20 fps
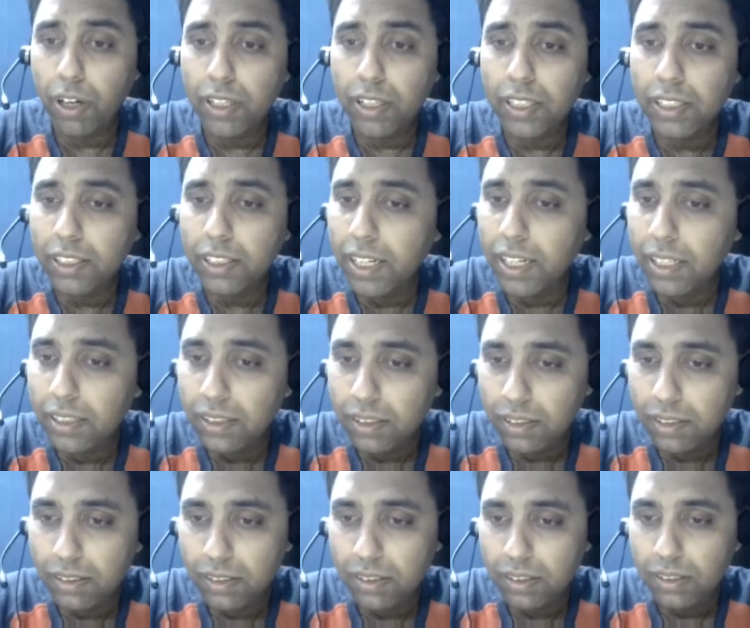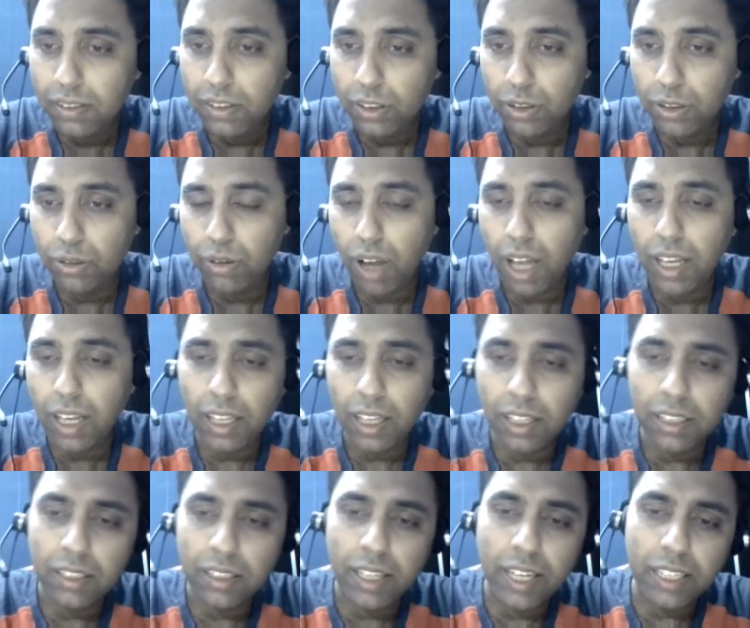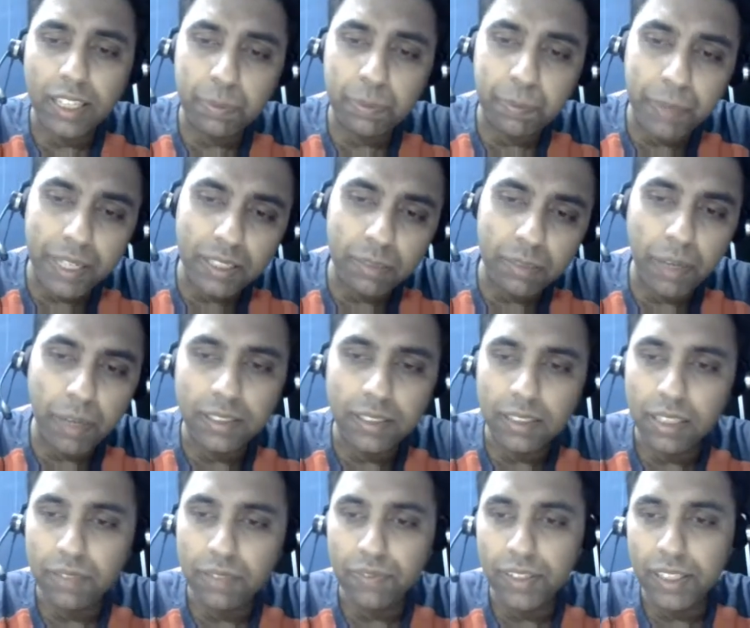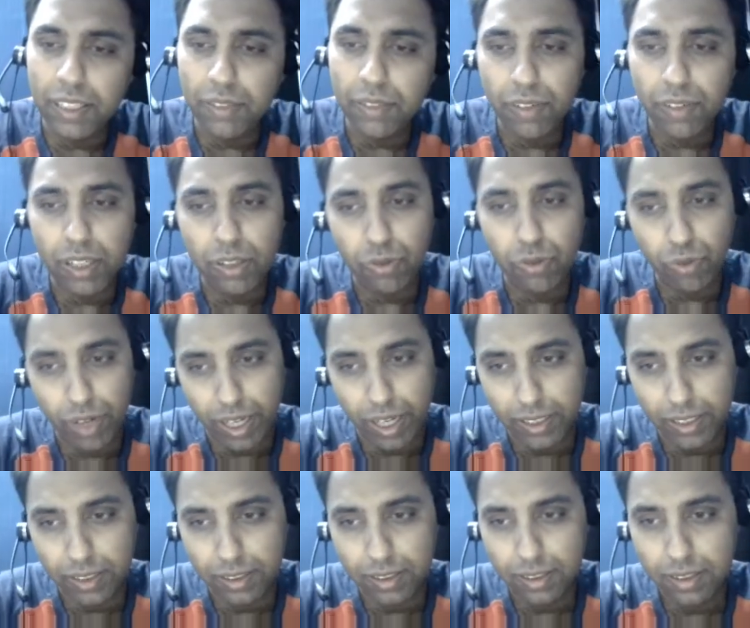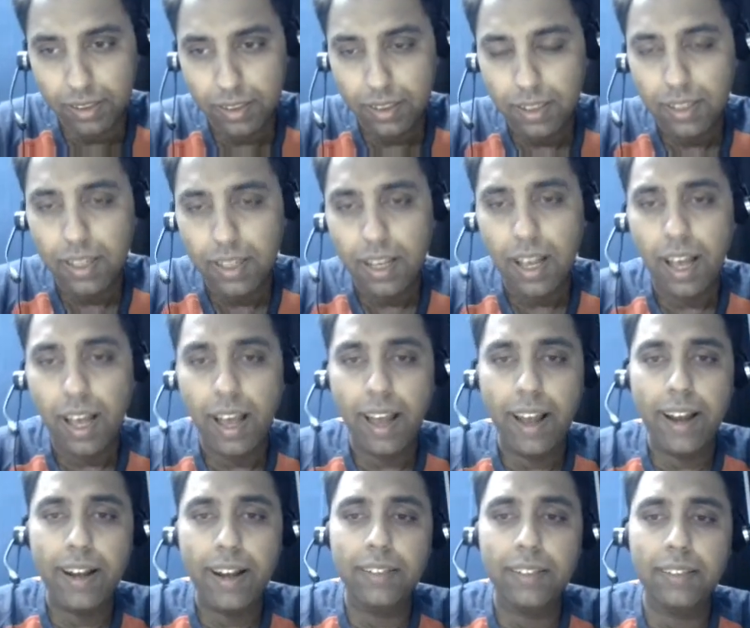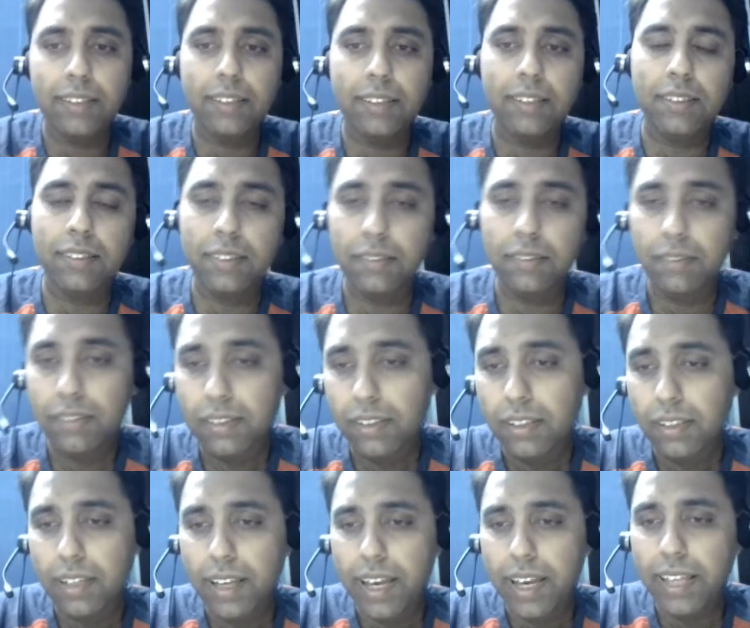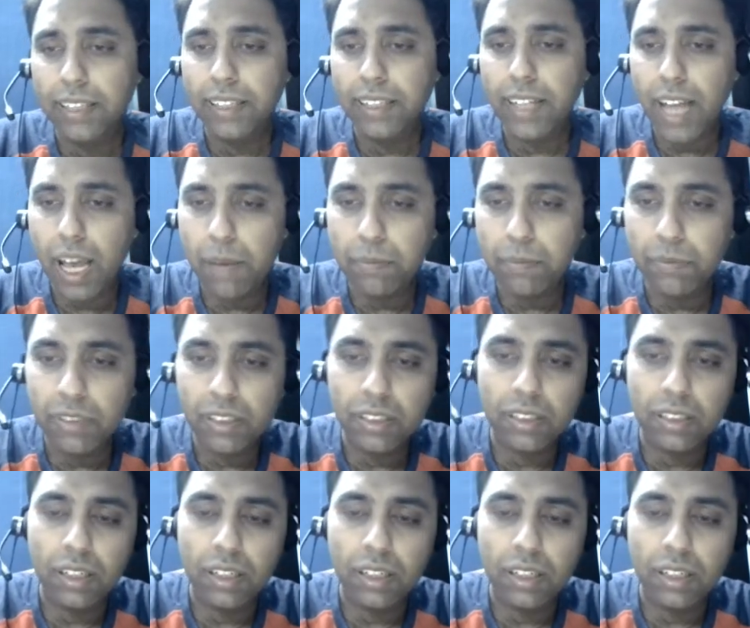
is great. So I can express myself in different ways. And Ngrams